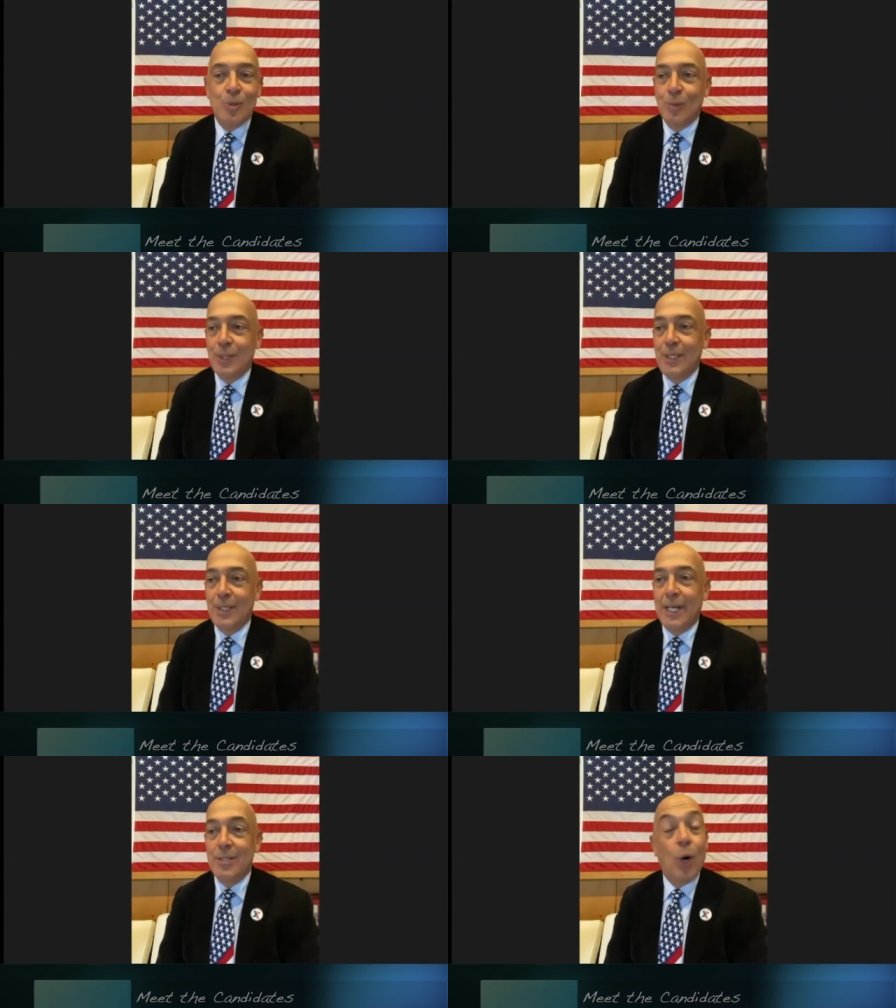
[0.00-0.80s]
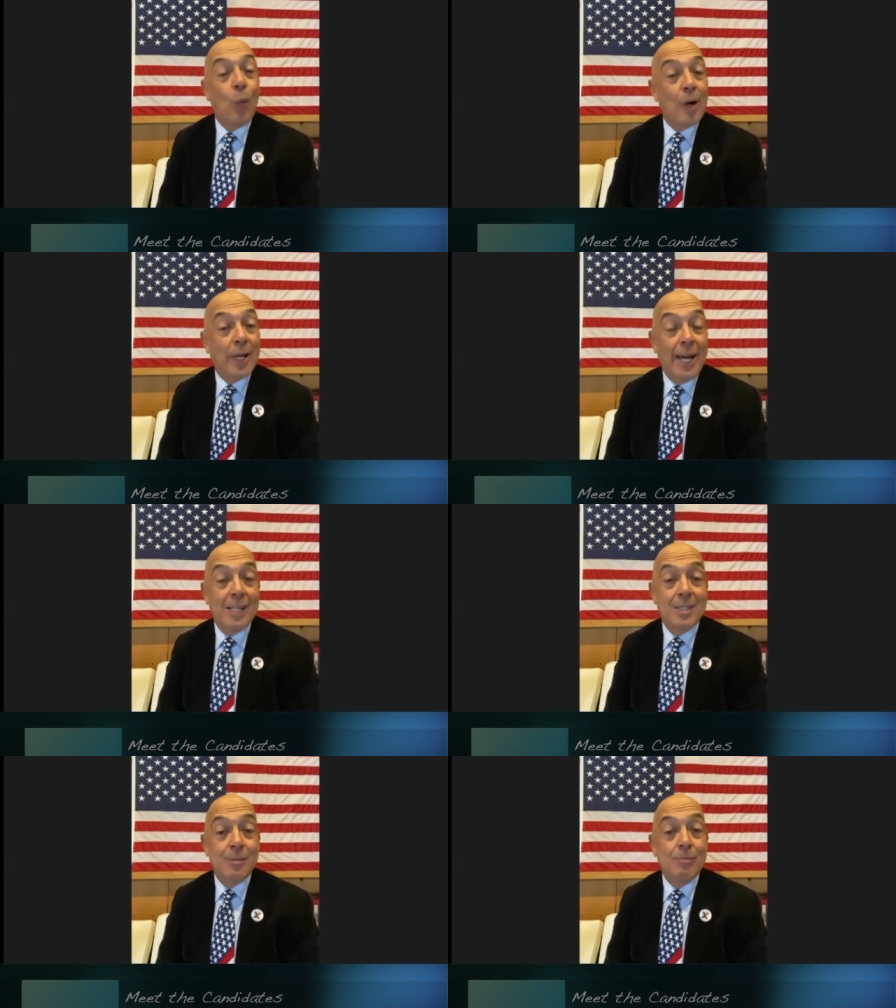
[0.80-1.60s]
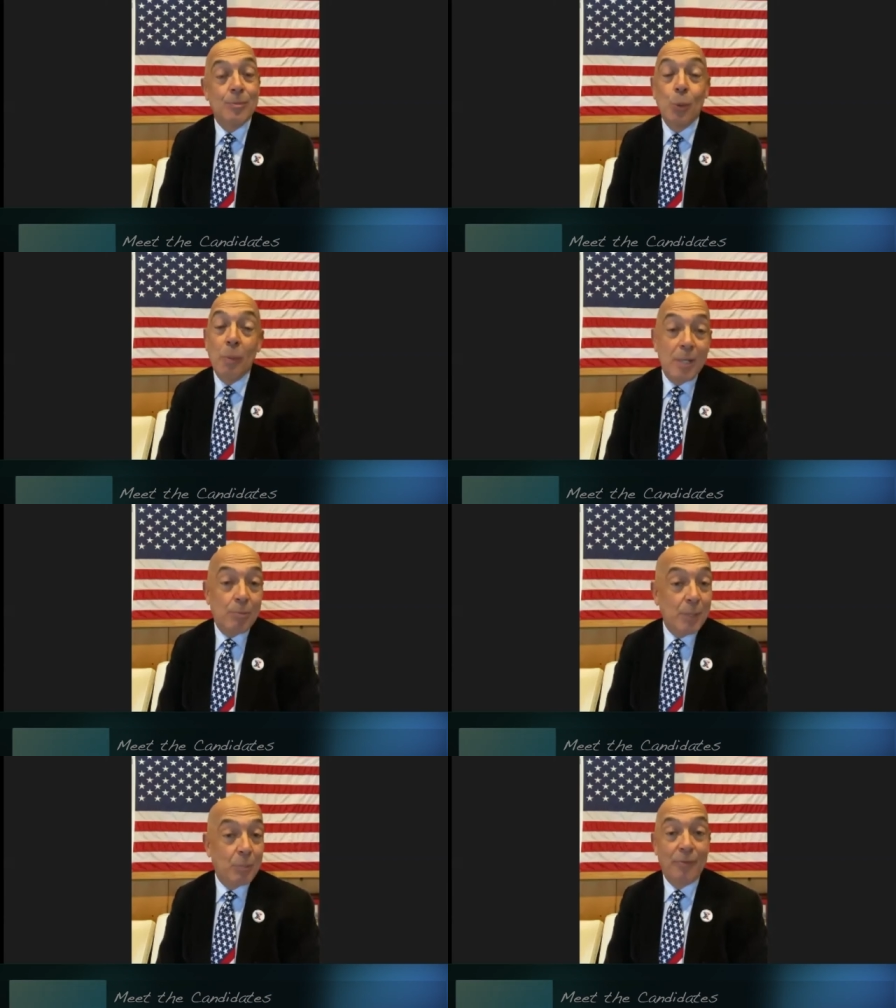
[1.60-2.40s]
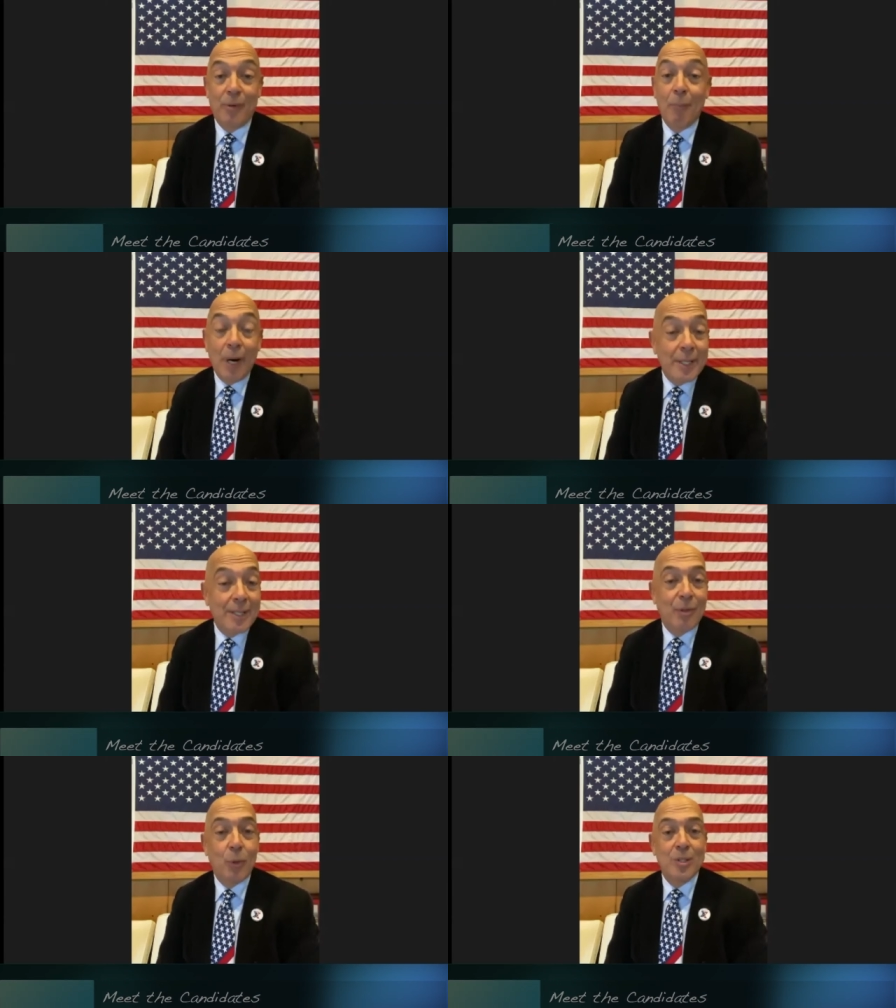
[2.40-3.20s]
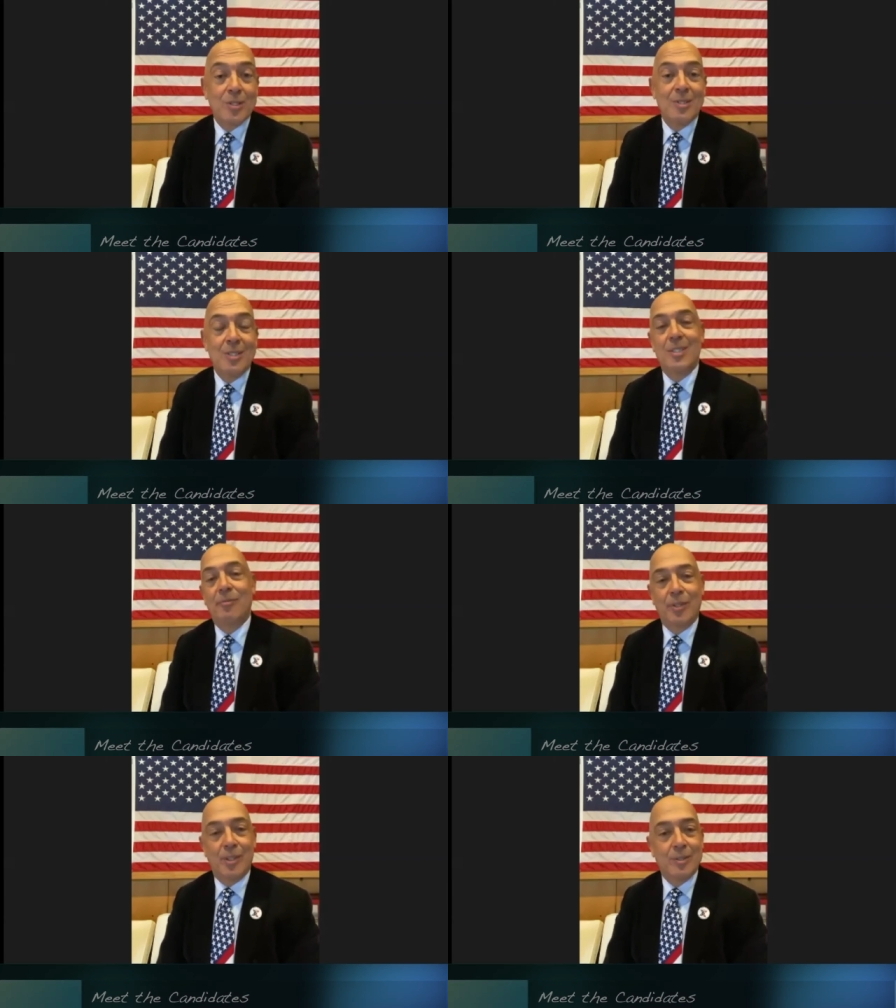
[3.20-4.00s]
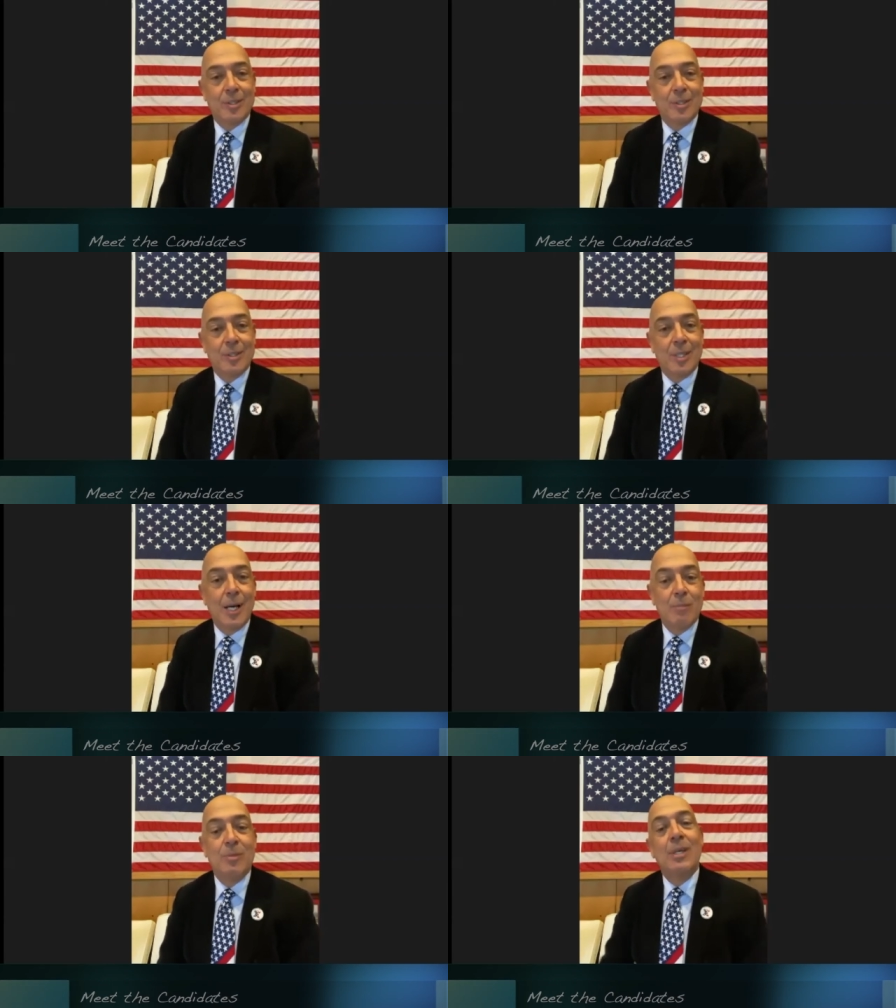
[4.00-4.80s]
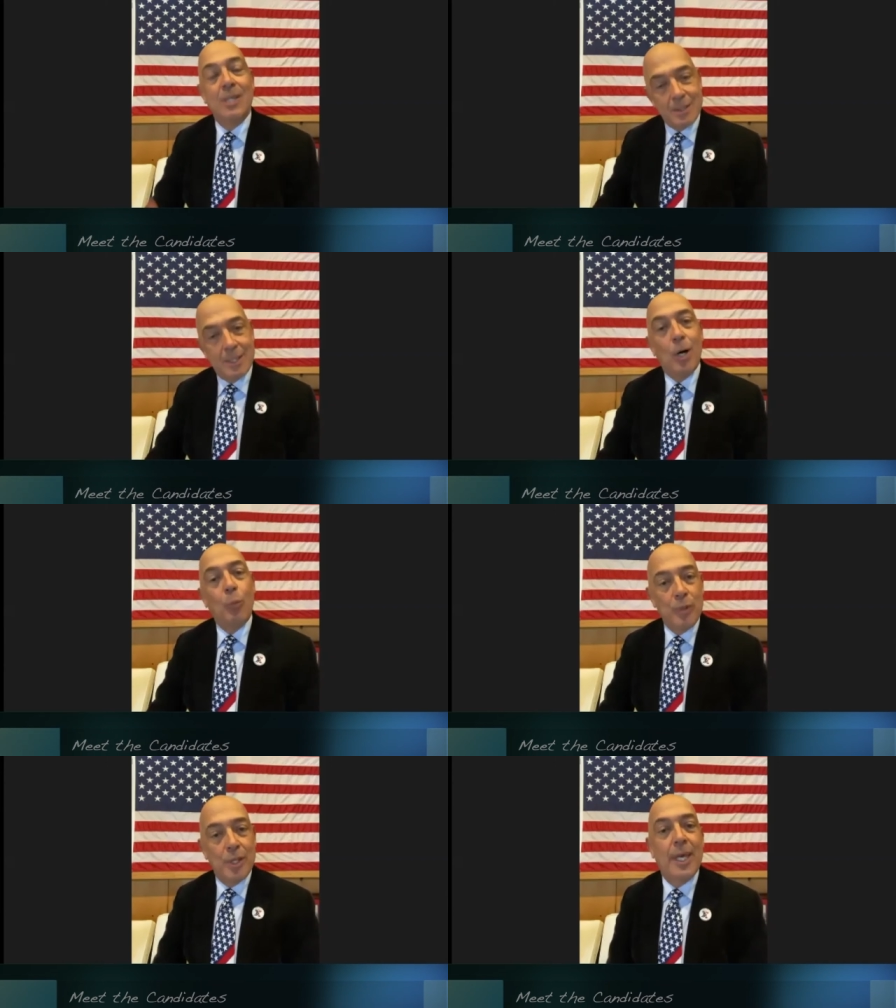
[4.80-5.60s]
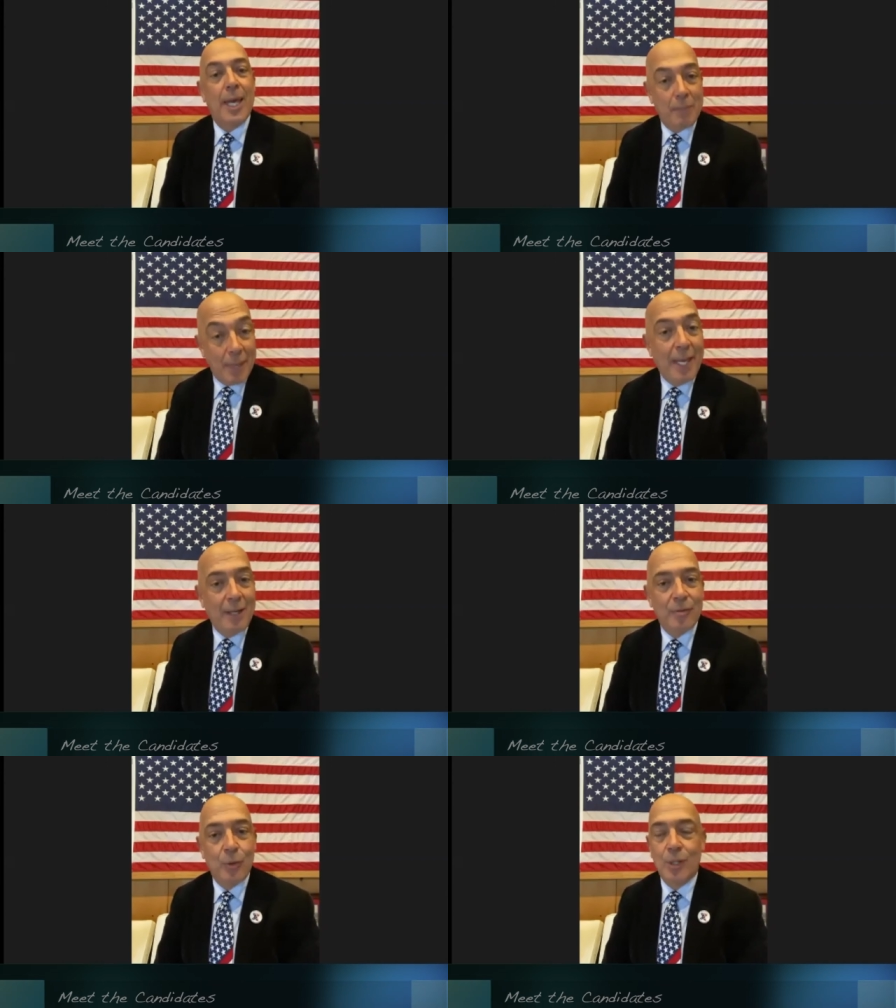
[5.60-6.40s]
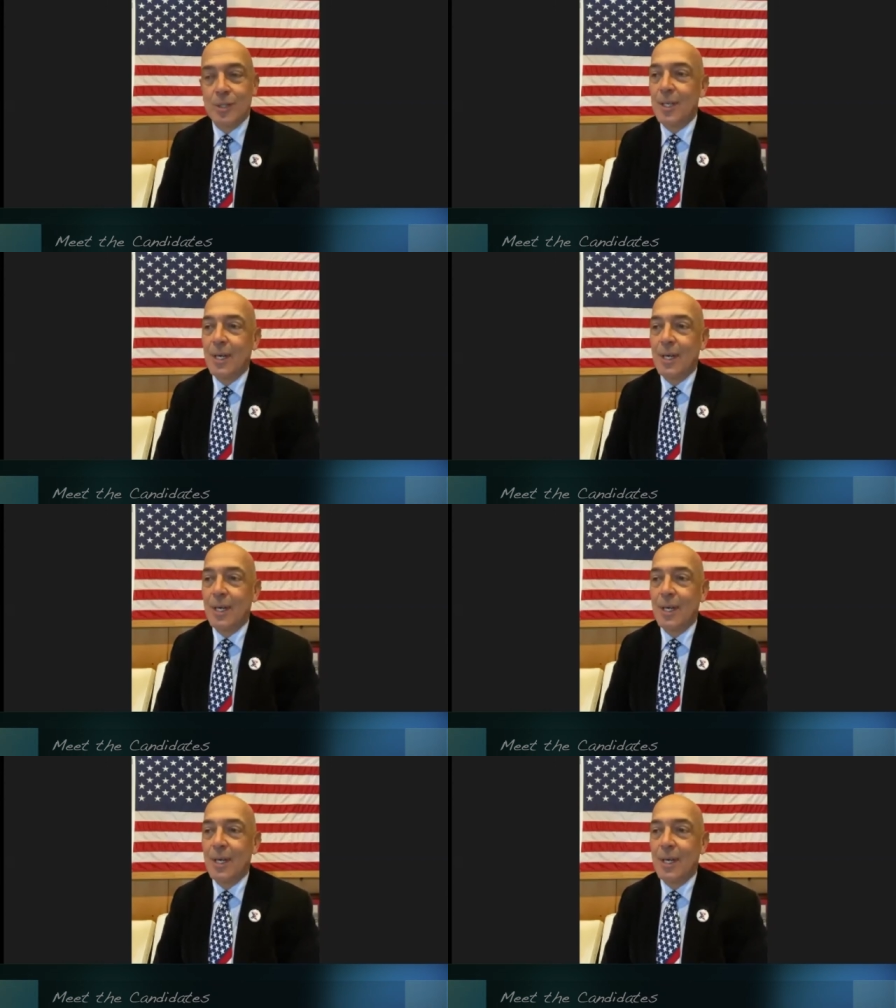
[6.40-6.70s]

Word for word: we i don't want to ask too many people for money of course in these difficult times to help with the campaign of course